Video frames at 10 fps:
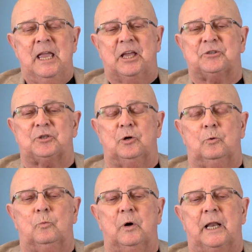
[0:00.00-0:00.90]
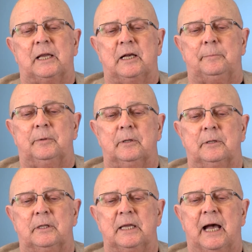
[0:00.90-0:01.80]
And so when I
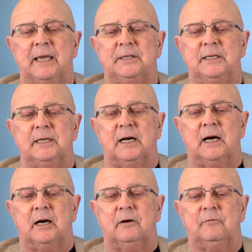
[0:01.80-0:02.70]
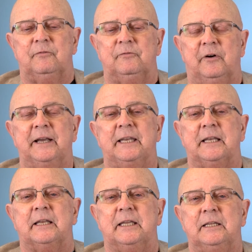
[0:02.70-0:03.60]
coupled the idea of
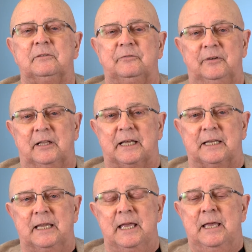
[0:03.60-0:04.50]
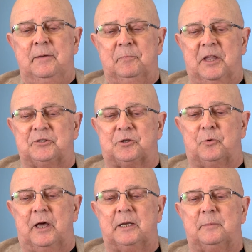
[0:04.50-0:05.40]
finding a need and fill it and
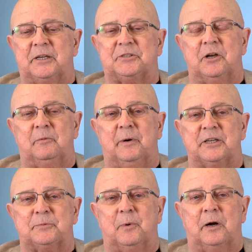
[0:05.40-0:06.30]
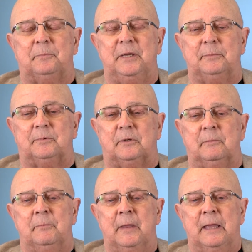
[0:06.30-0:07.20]
surrounding myself by smart
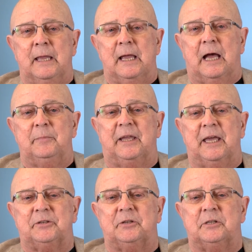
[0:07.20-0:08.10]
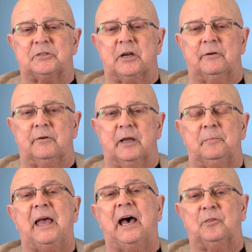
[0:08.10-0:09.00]
people, I began to discover a
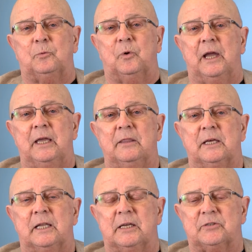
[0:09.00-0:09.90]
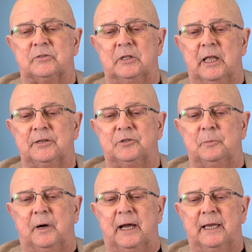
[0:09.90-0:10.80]
pathway that has led to
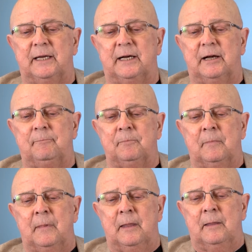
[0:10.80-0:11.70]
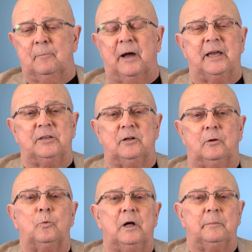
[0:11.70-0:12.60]
my, uh, my
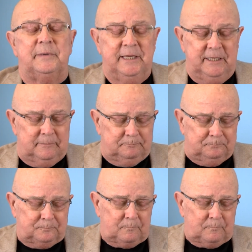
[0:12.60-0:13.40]
adult well being.